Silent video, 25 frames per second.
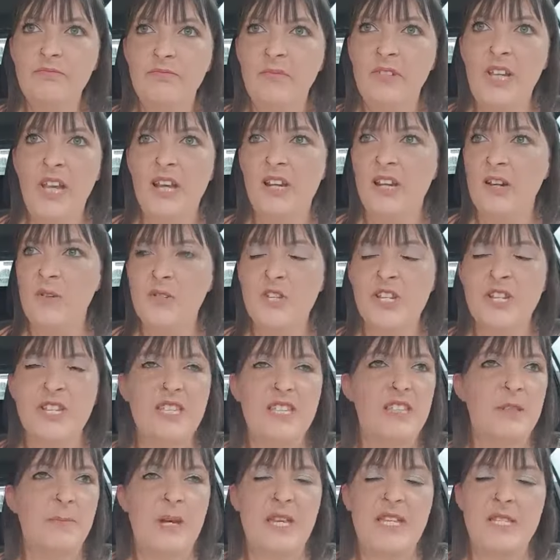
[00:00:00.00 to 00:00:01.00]
And I was just
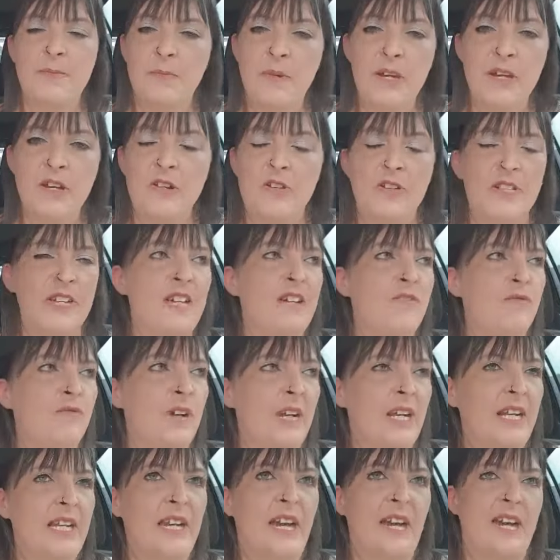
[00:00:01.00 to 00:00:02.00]
in the best mood. It
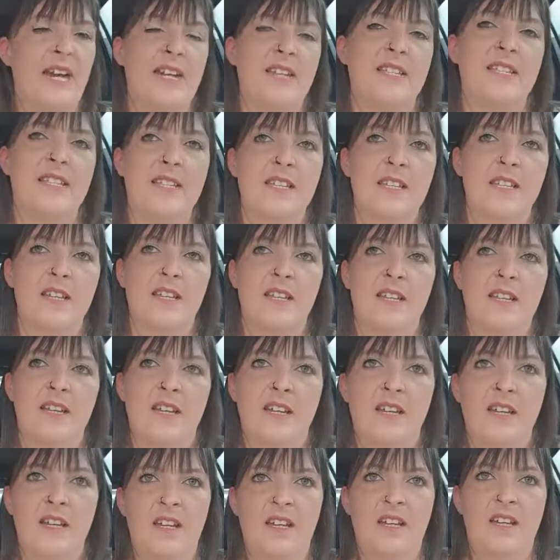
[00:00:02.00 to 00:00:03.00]
really has,
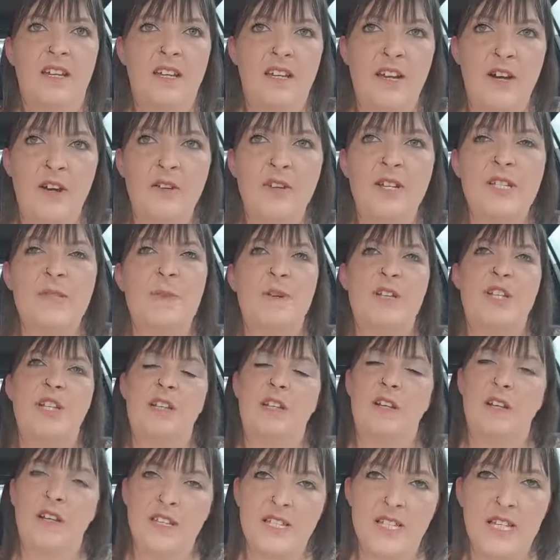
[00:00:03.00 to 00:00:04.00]
you know, especially
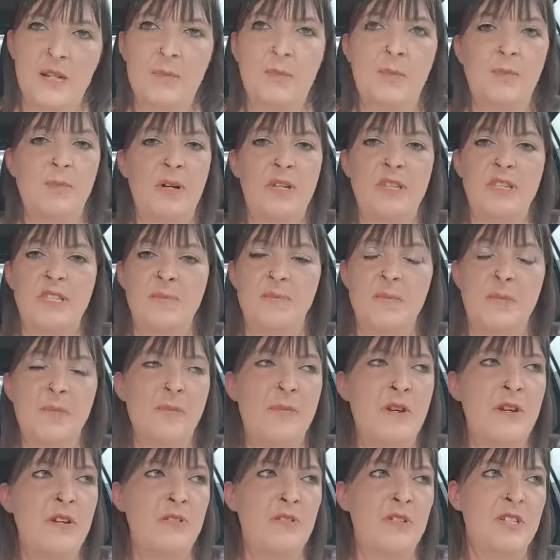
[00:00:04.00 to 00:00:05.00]
in the last couple of months, my
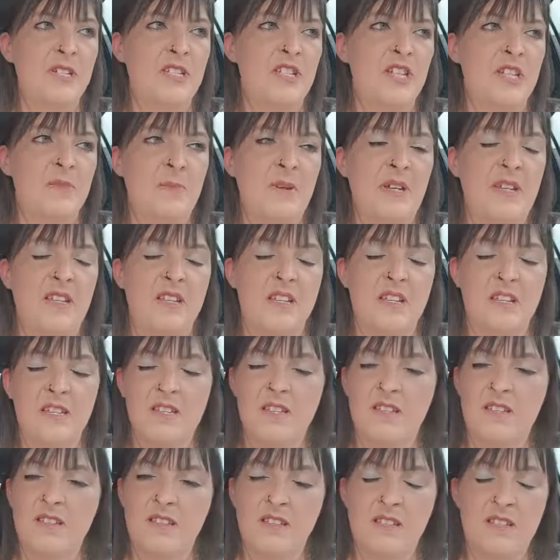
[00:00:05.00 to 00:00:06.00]
mood has just been
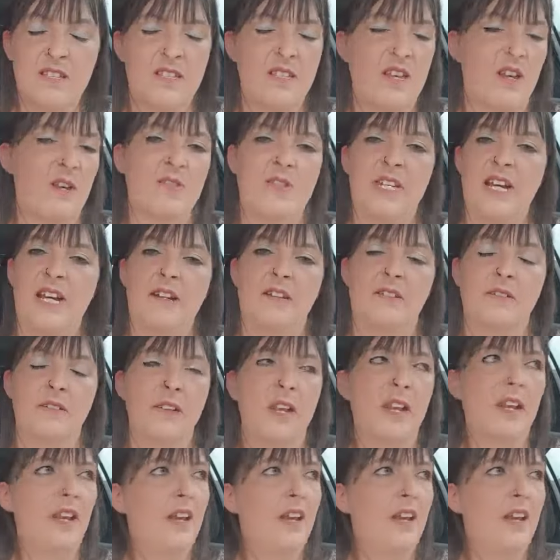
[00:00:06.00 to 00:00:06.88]
so down.